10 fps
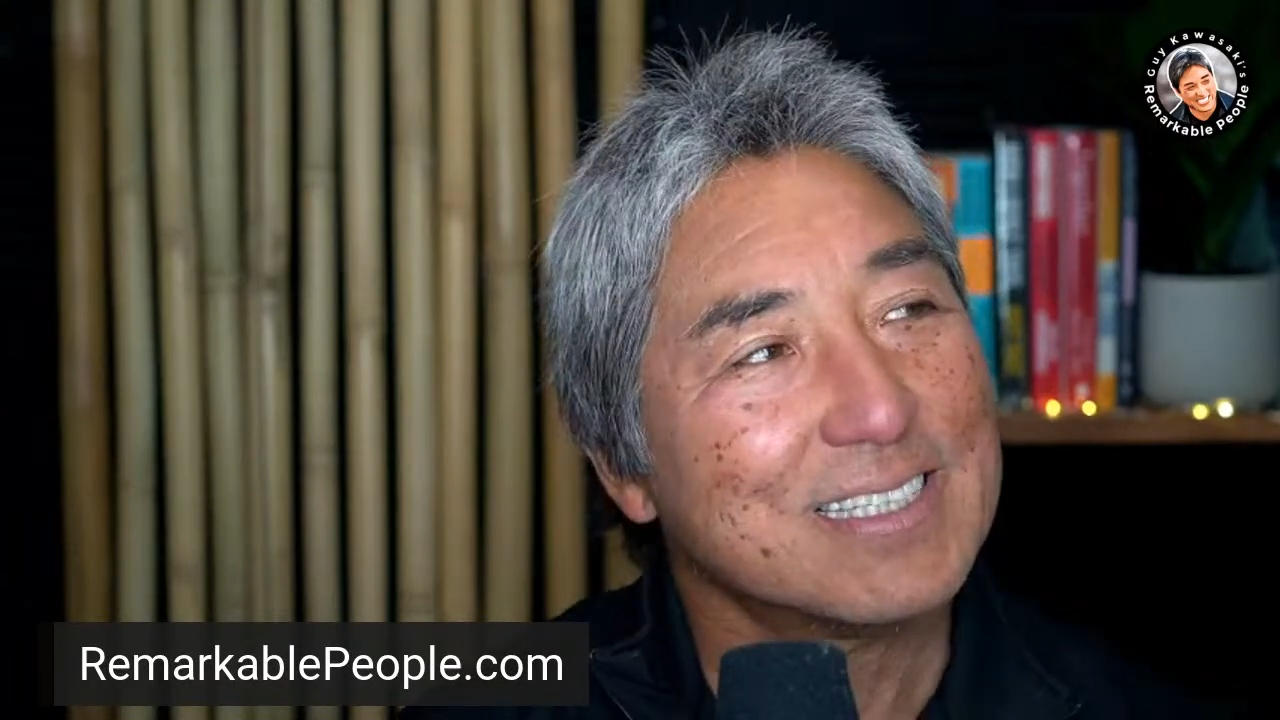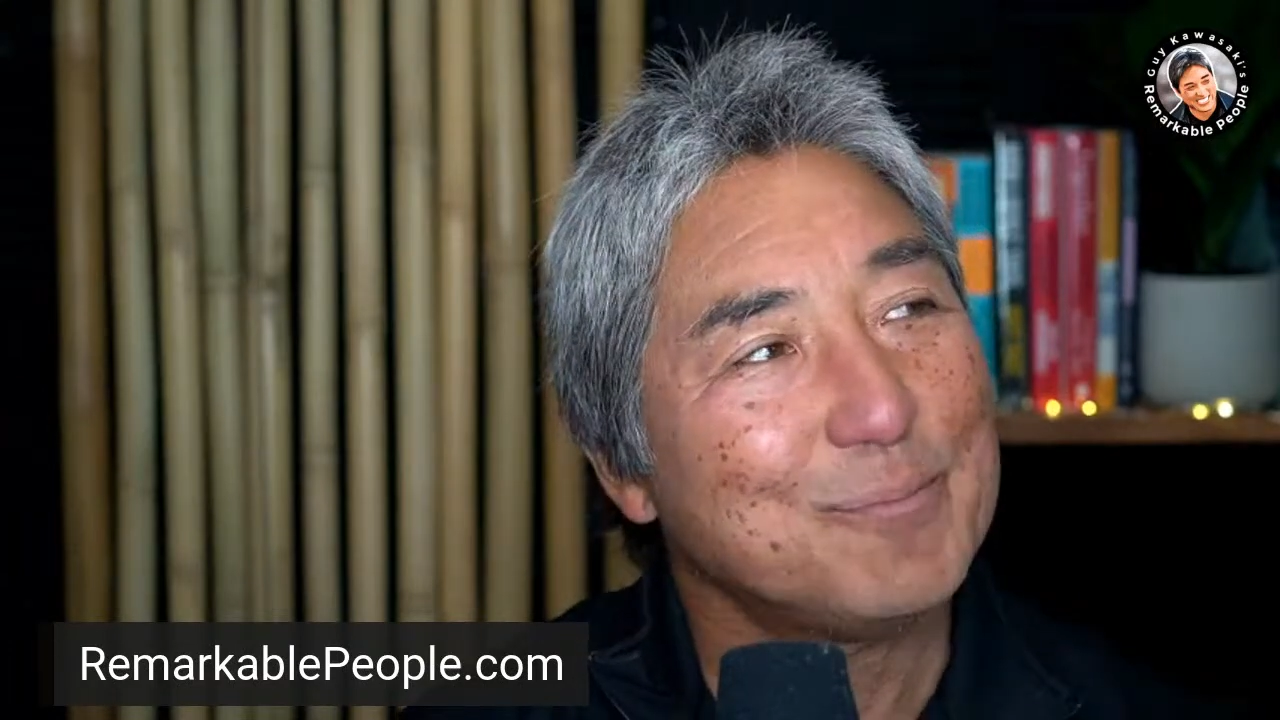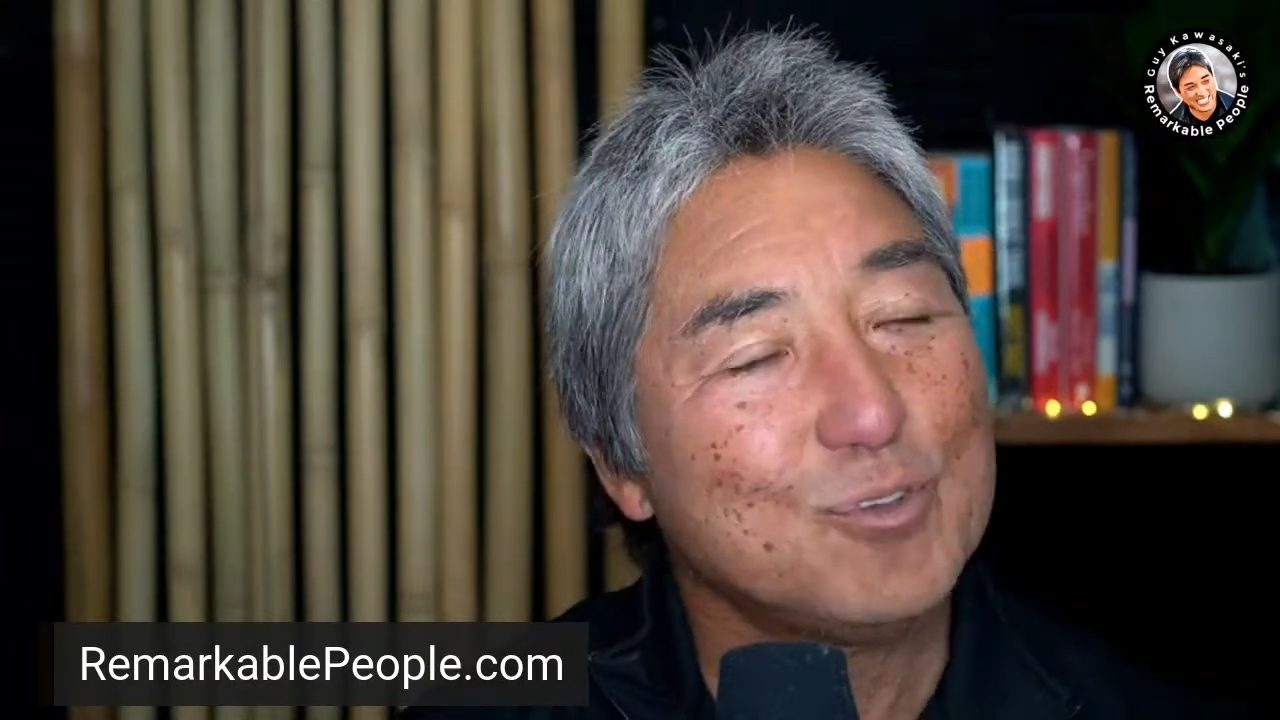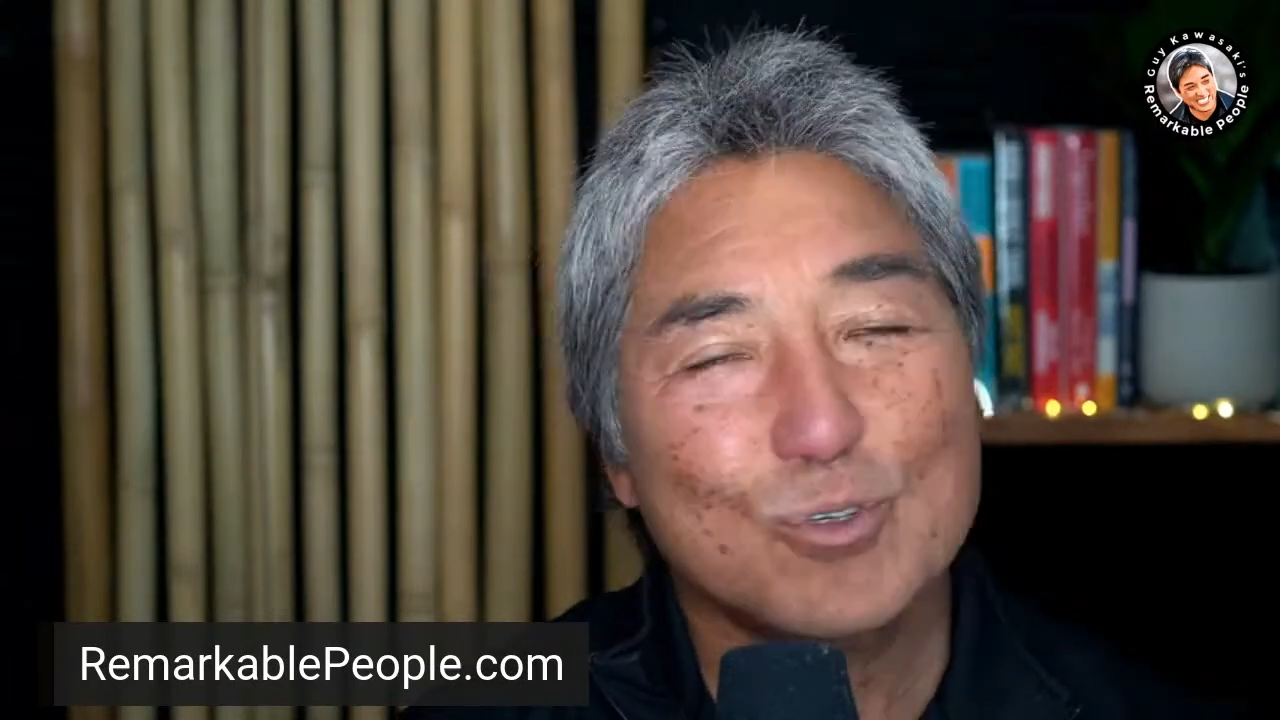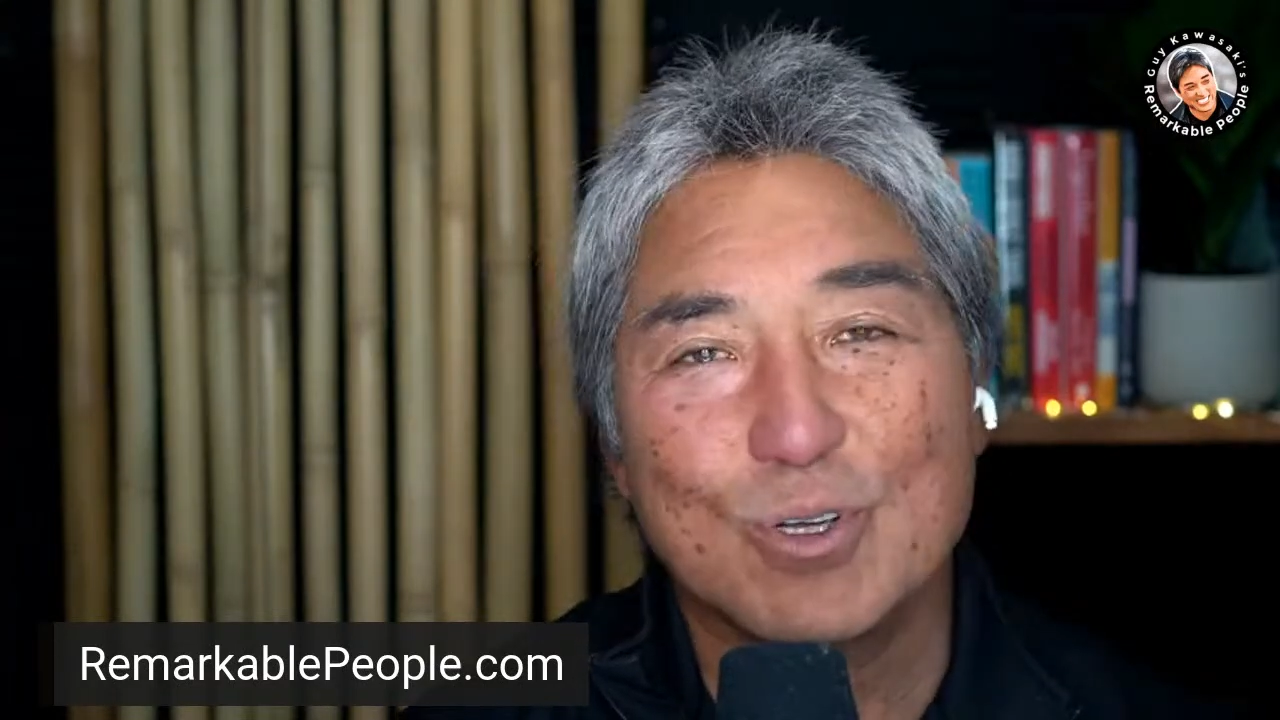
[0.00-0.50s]

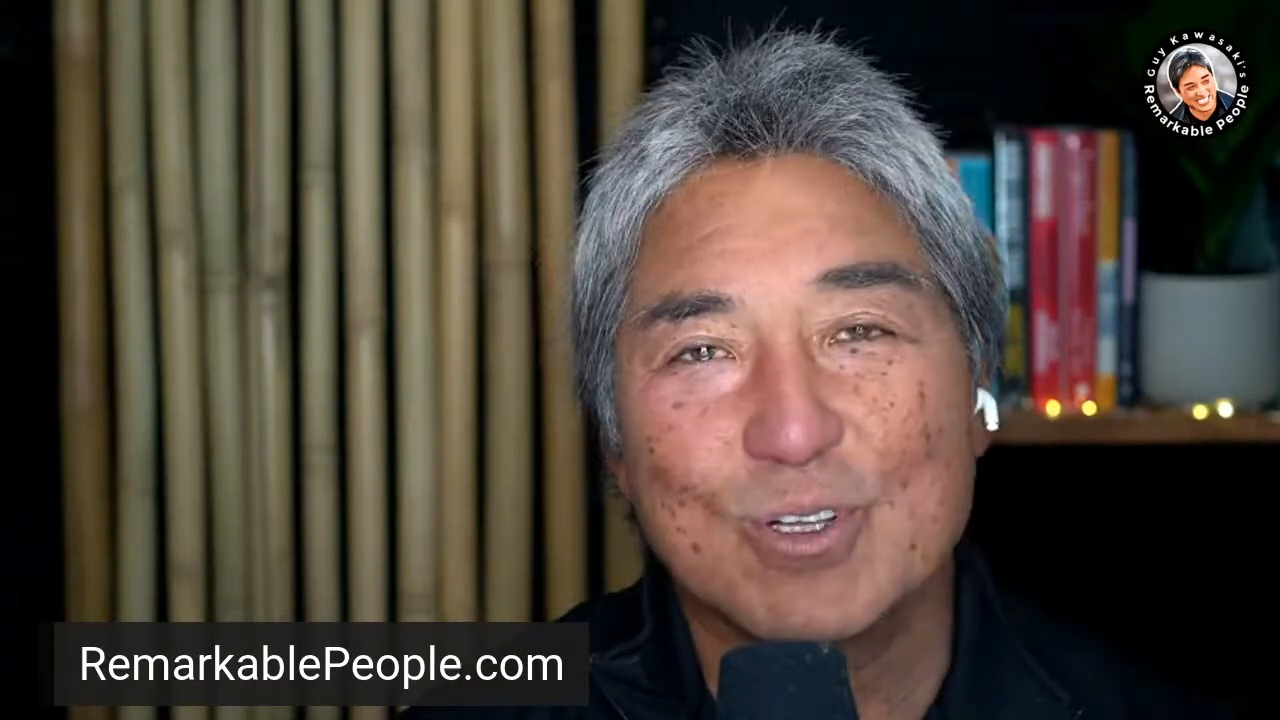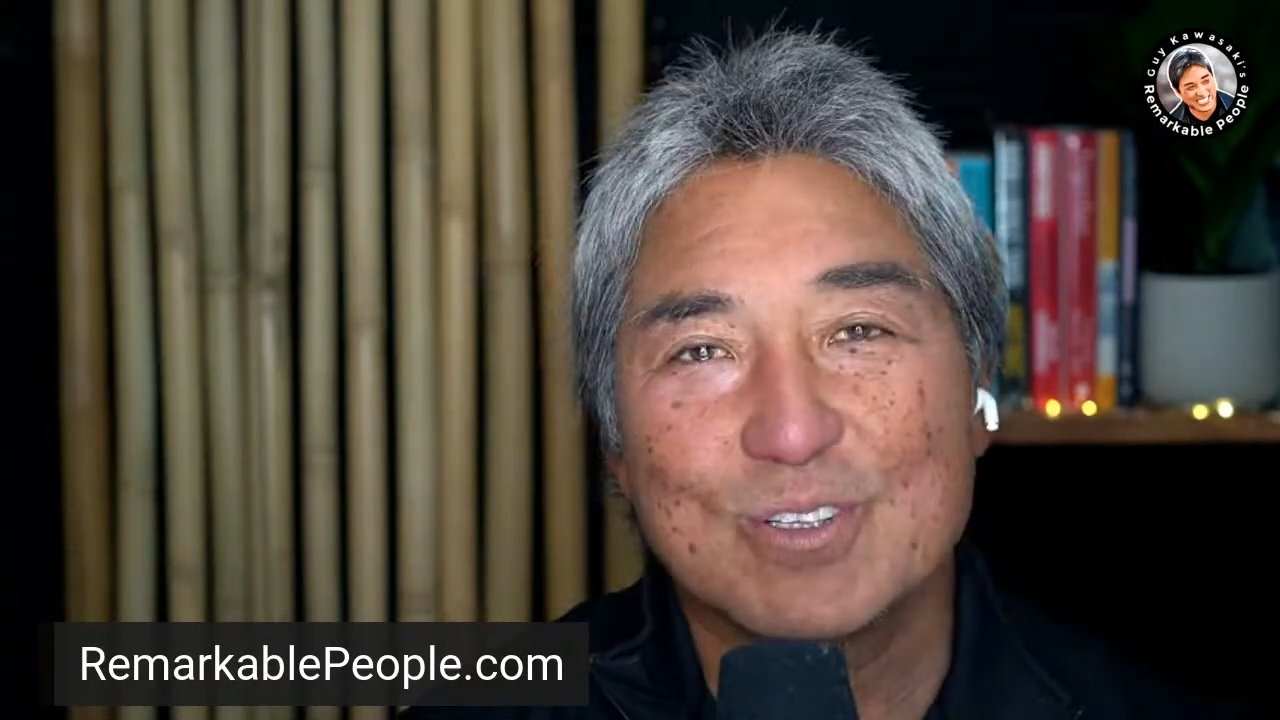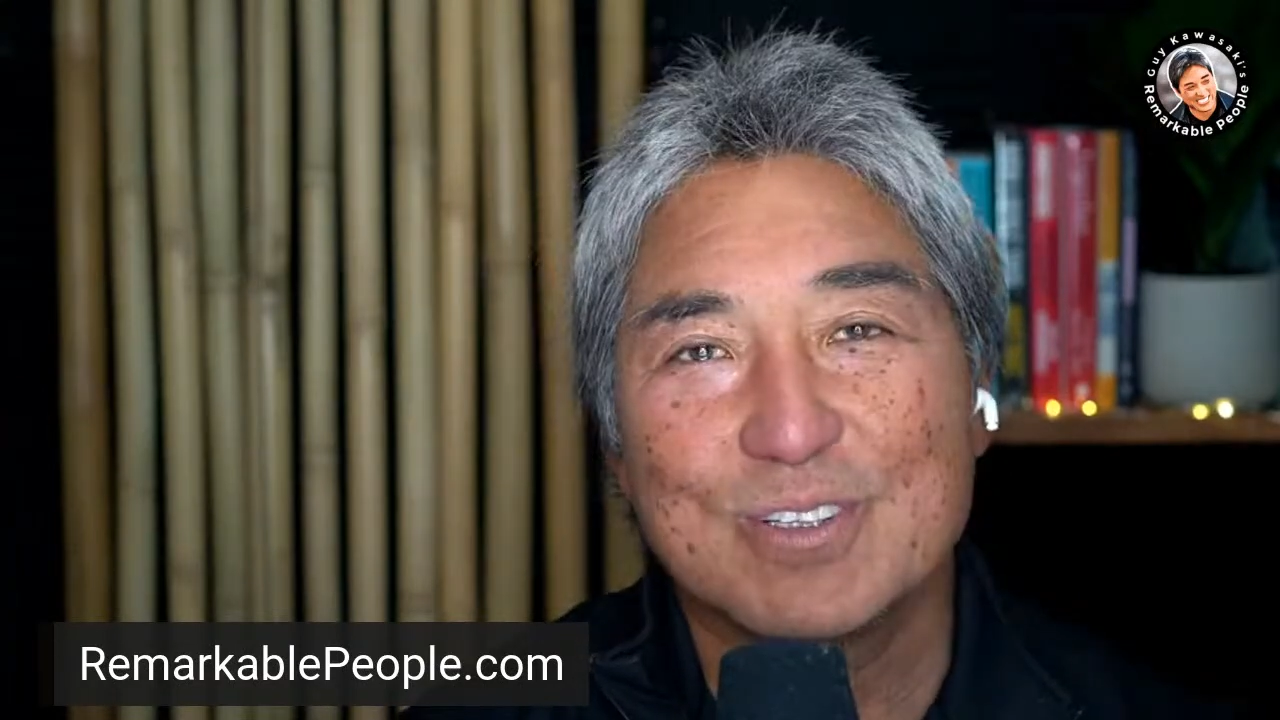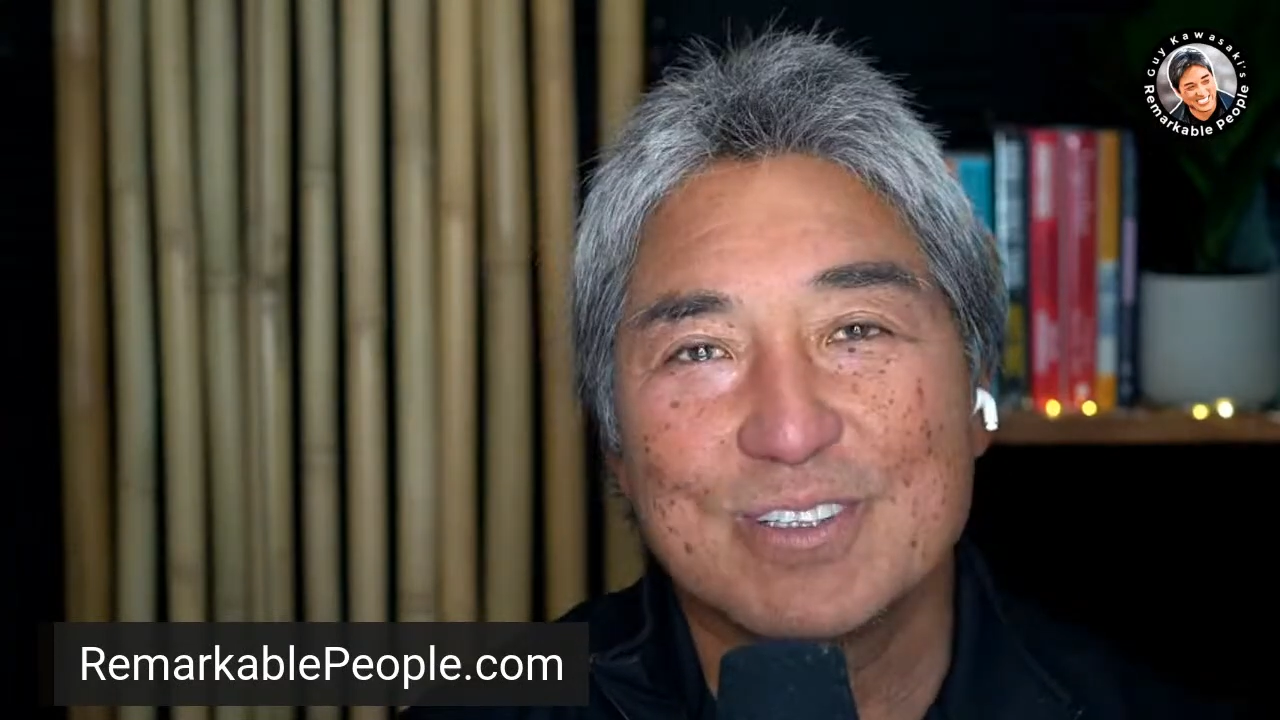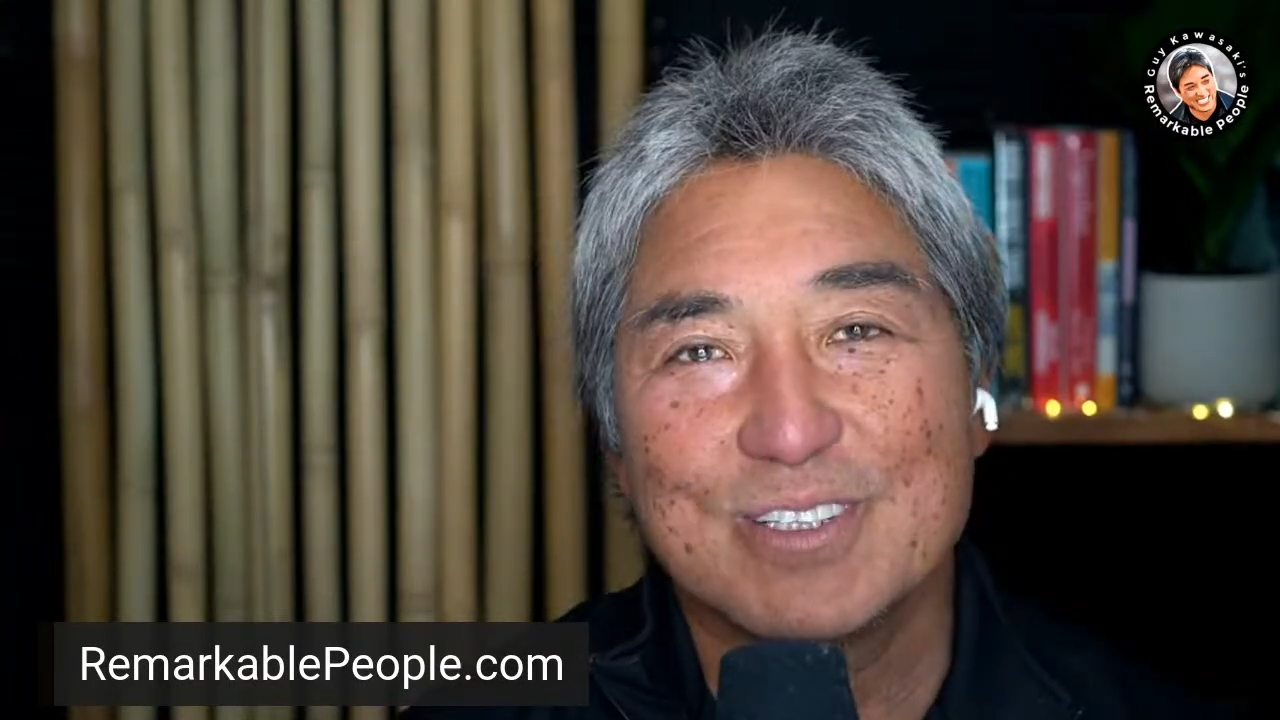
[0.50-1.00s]
I'm
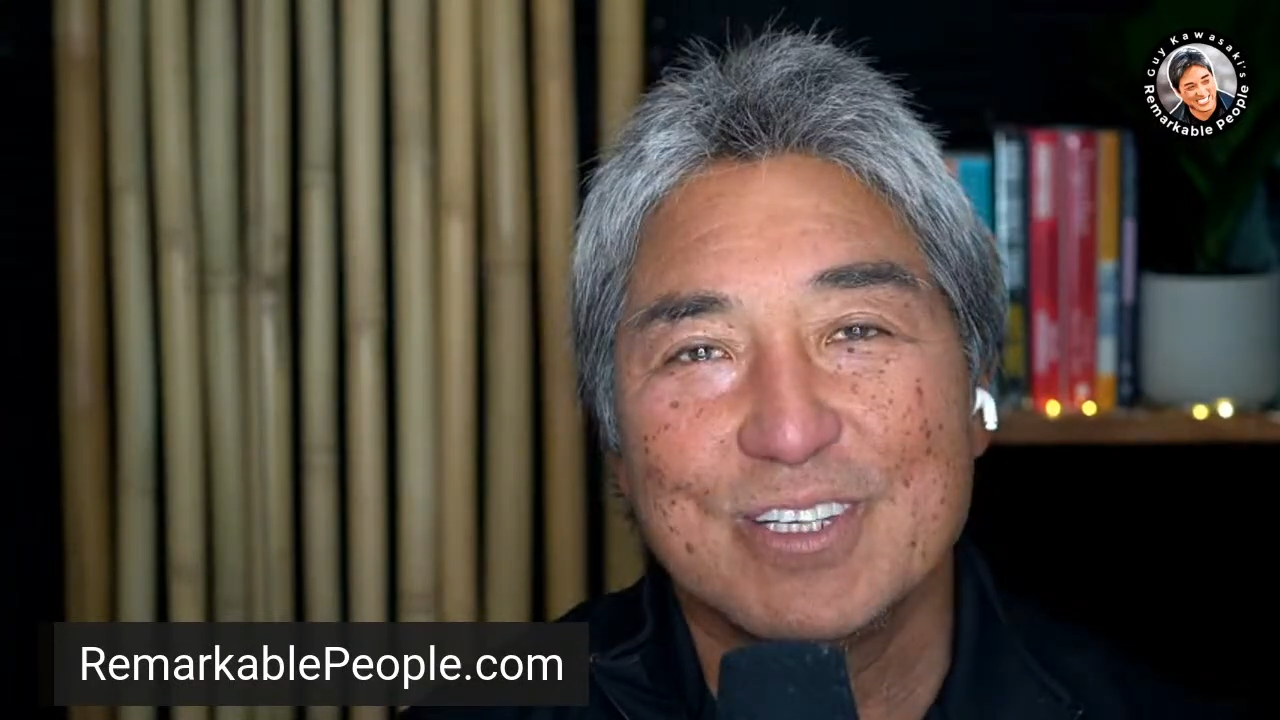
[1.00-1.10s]
doing